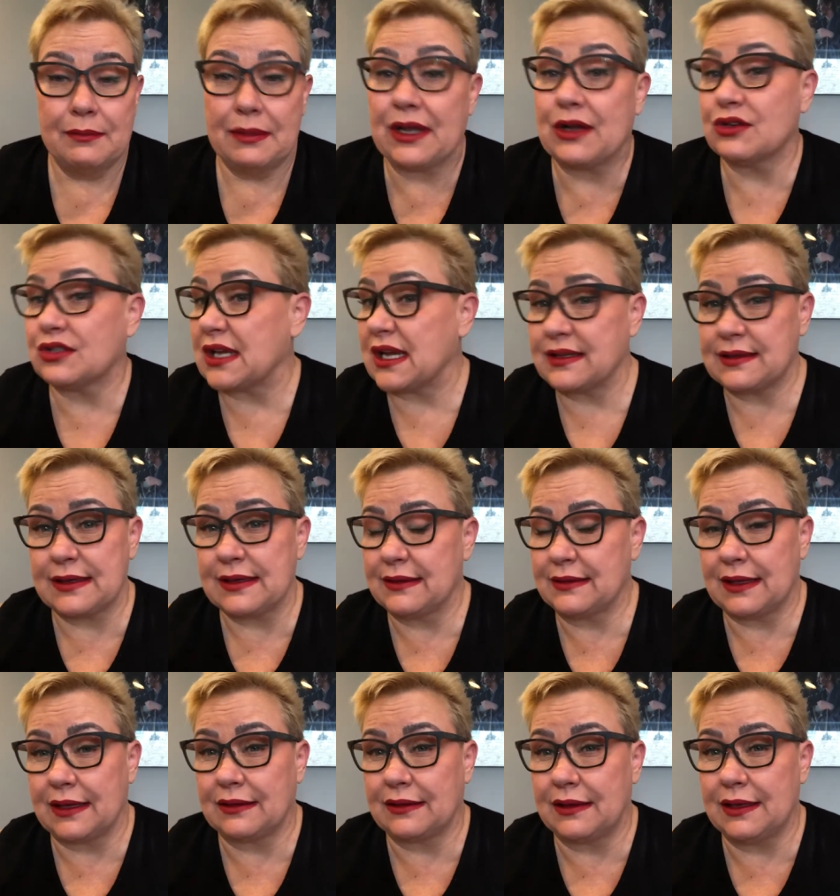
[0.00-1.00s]
because I
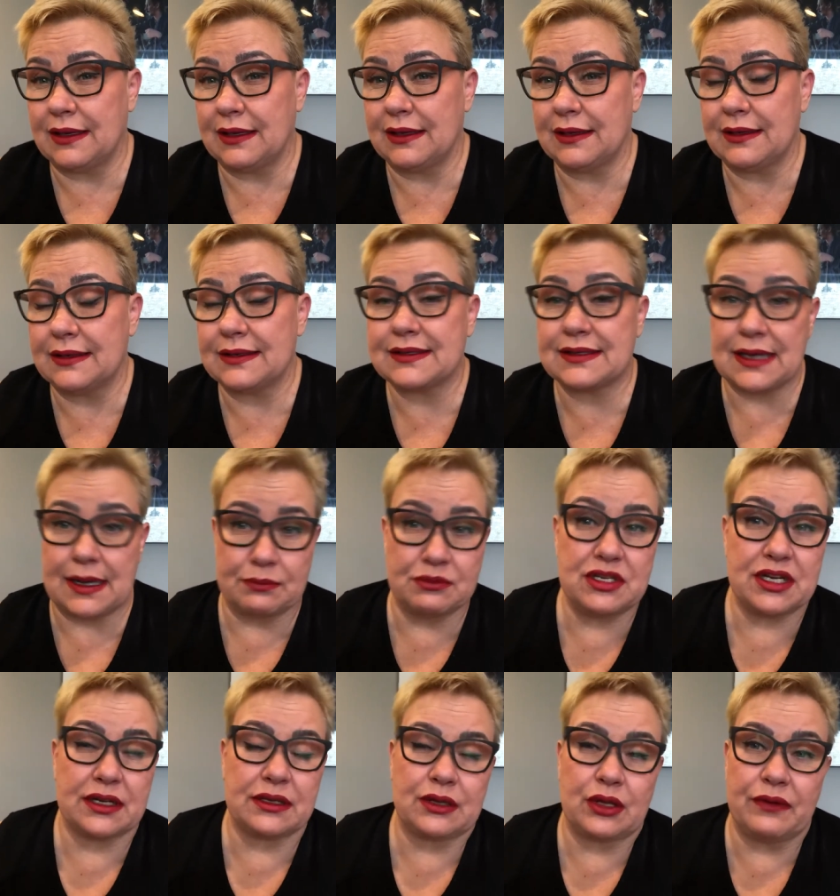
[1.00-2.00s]
think that the
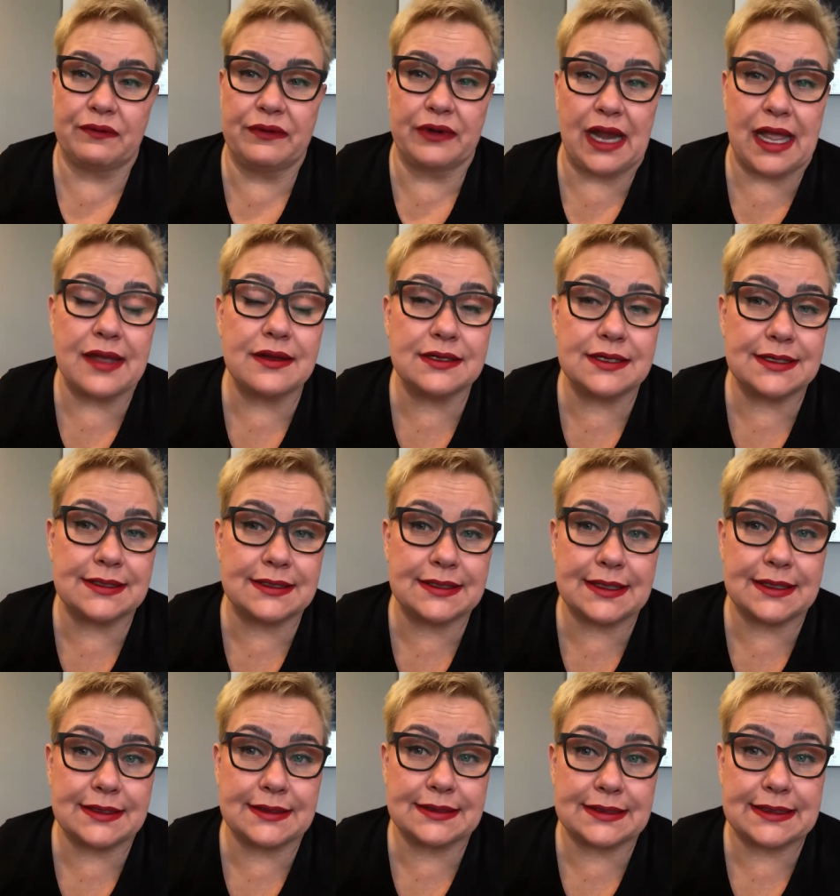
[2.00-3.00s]
subject of rare
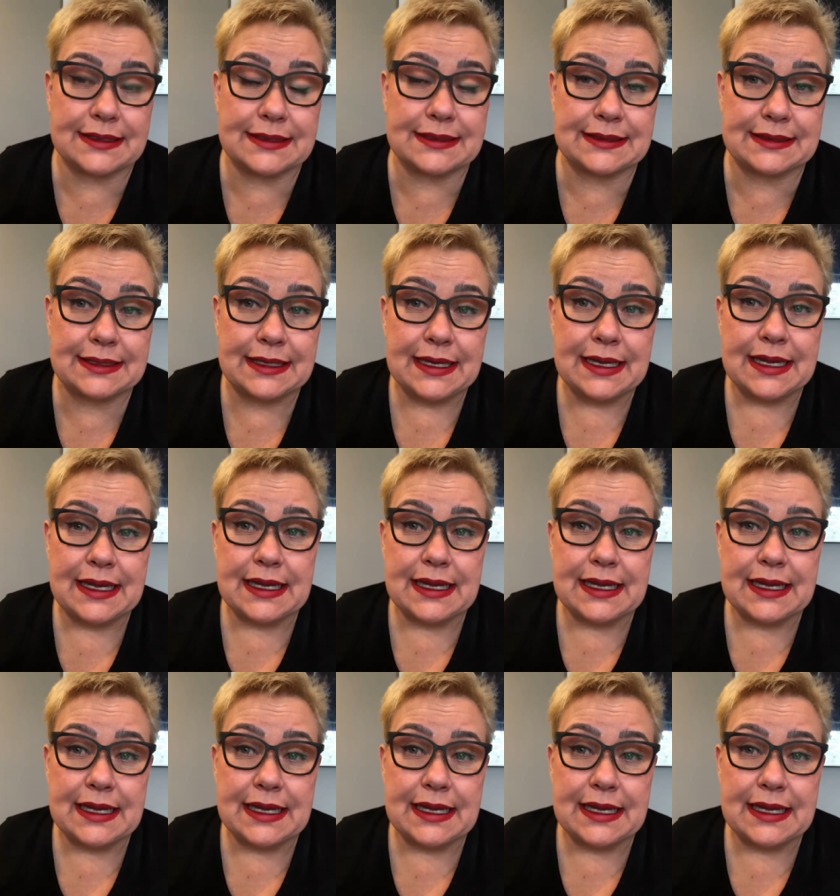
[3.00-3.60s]
diseases